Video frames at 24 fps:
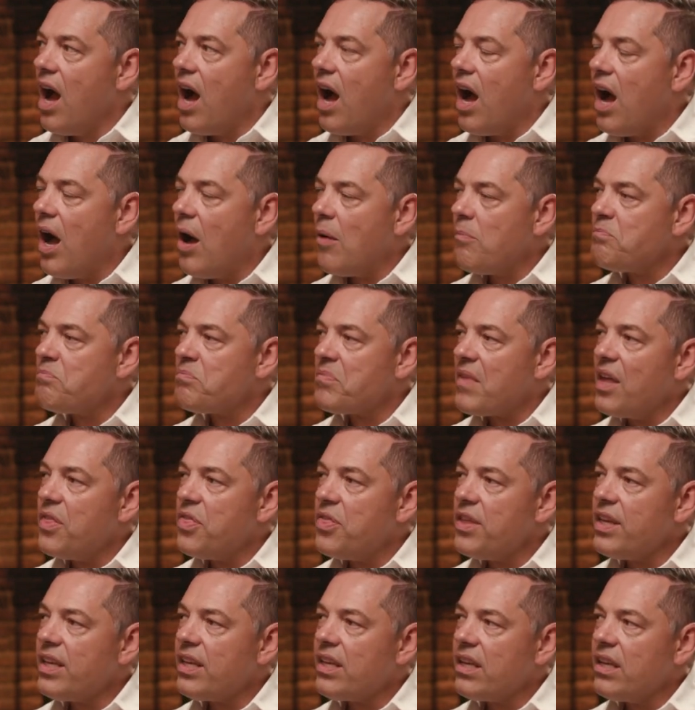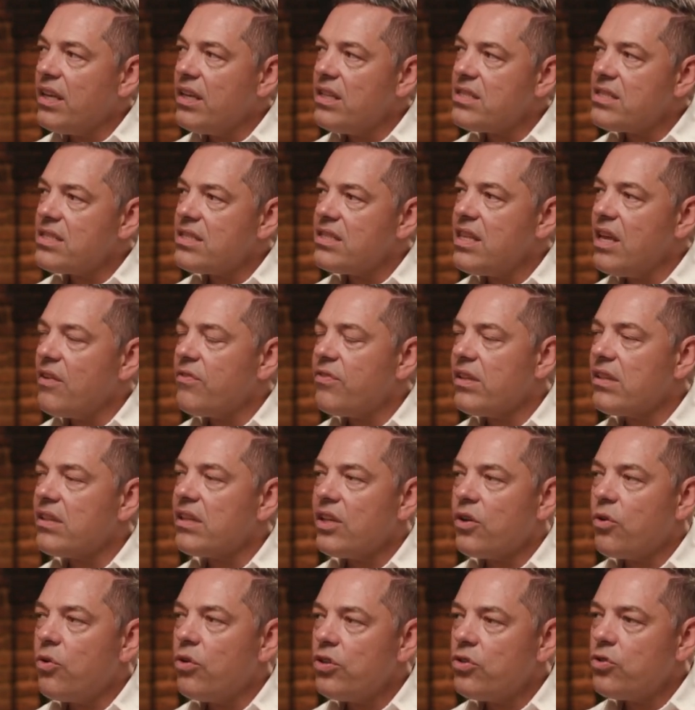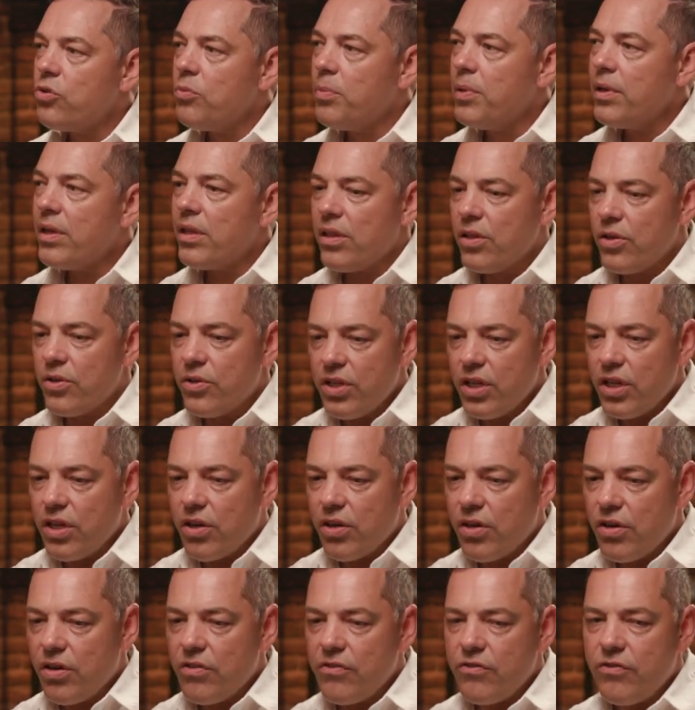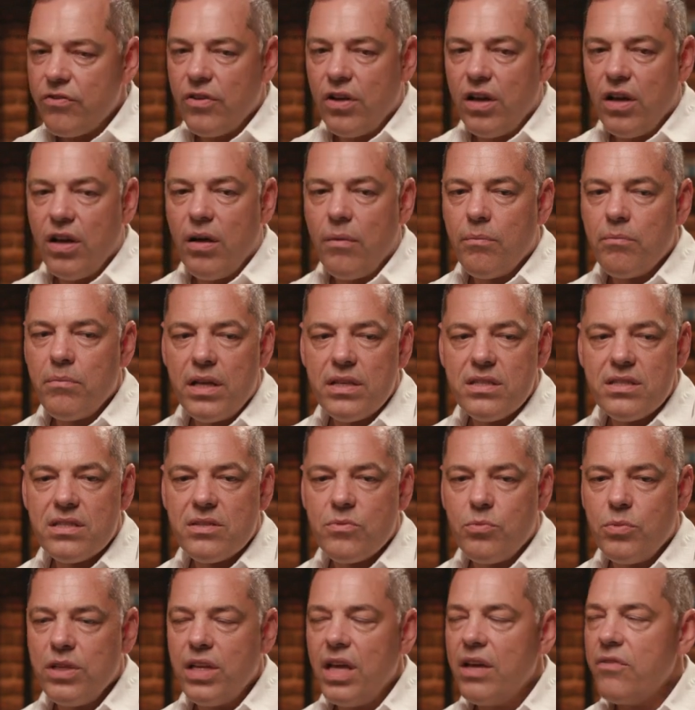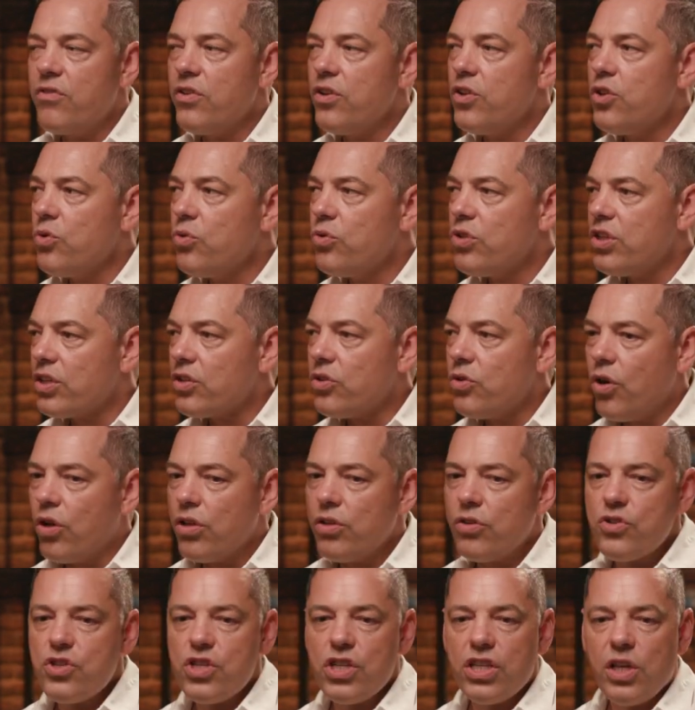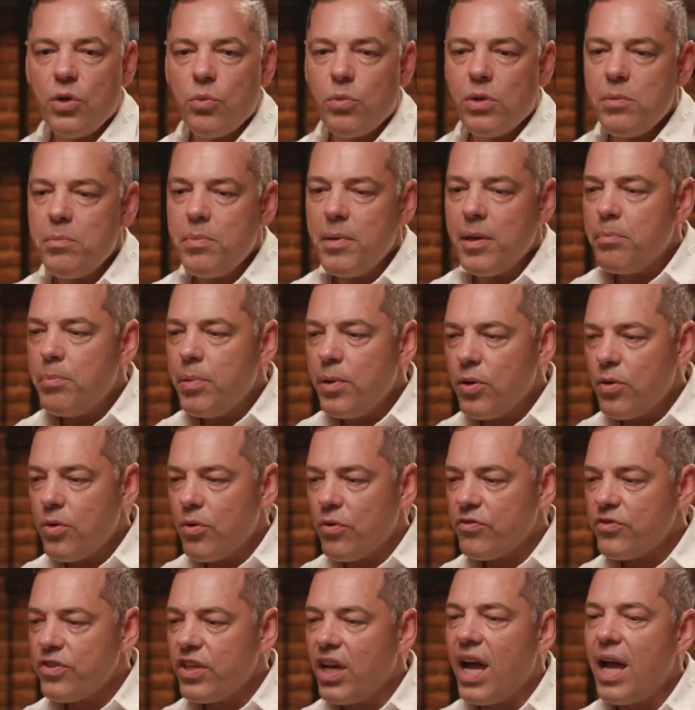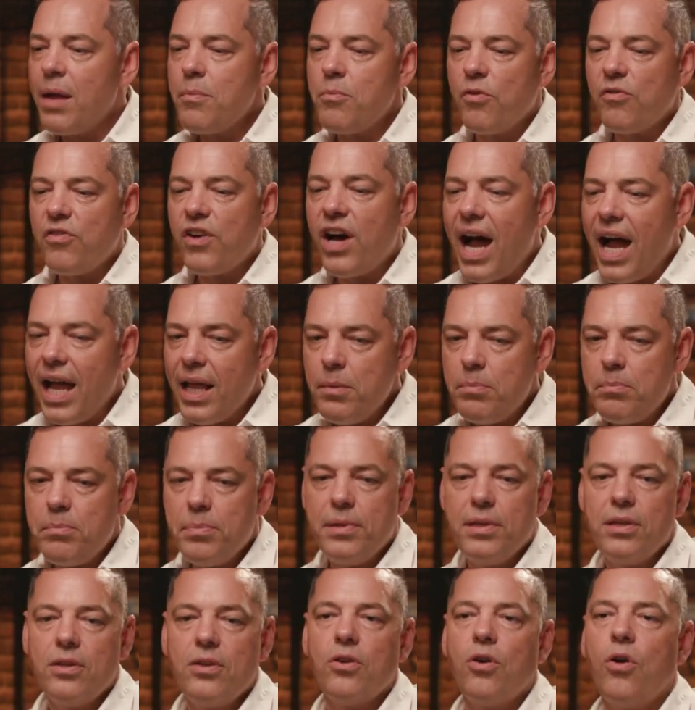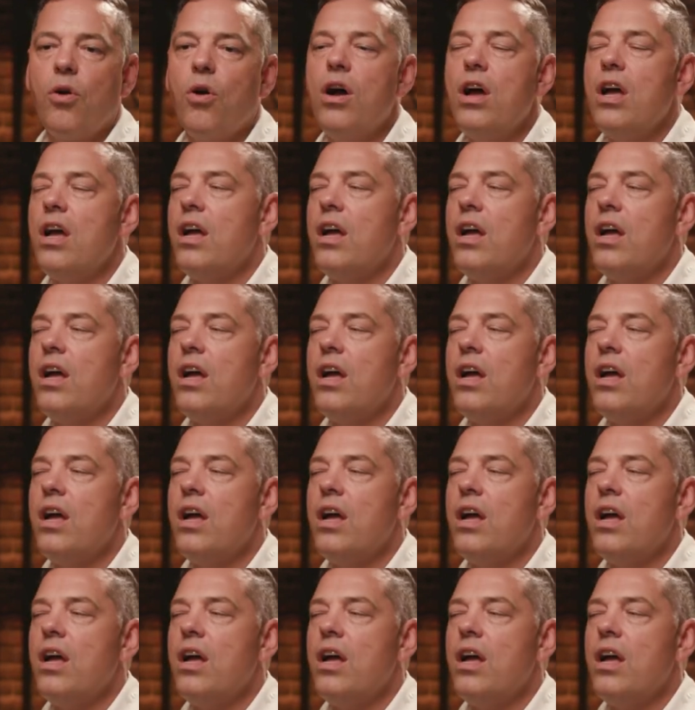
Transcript: I think it's definitely going to be a learning curve. As with every new technology, there will be a period of time of hype, you know.